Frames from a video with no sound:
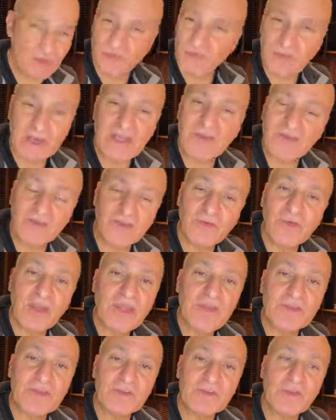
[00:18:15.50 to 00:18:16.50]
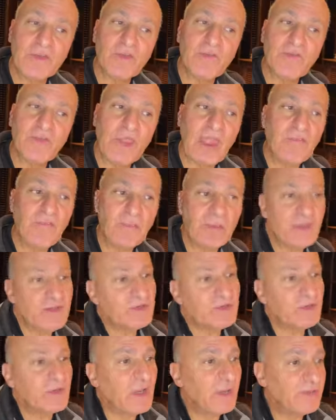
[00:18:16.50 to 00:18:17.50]
creates duration. So if you have a
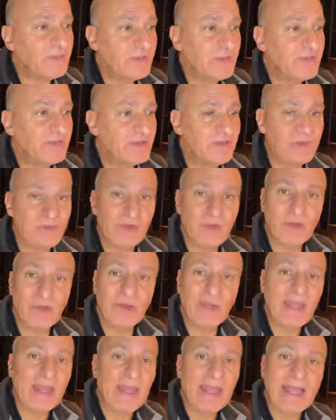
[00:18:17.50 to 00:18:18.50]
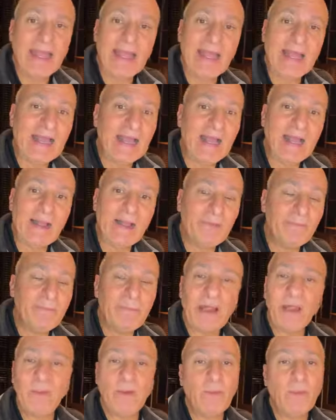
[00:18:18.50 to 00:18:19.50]
patient who comes in and says, I'm
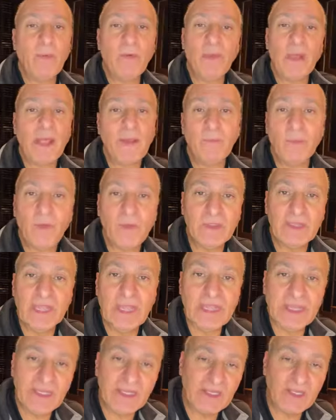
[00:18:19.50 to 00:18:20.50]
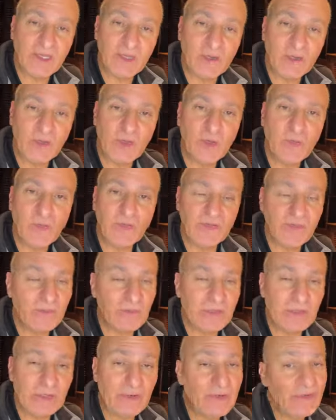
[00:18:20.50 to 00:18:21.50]
only getting 2 months
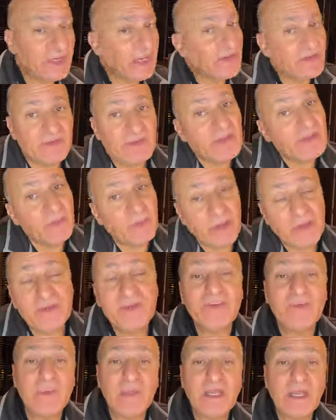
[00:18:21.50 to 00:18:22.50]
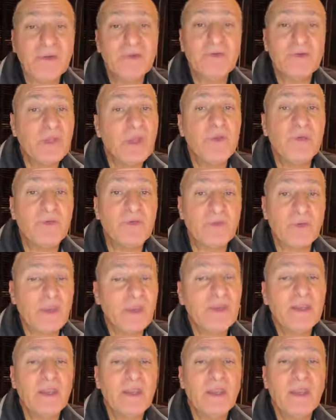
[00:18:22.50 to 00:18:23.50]
from my neurotoxin, then the patient's being underdosed,
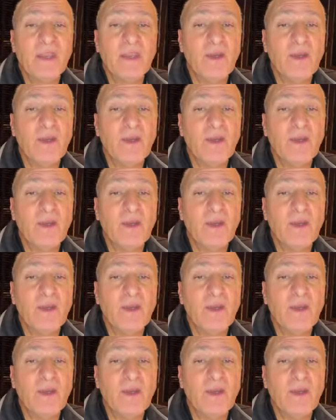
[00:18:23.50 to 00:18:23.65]
right?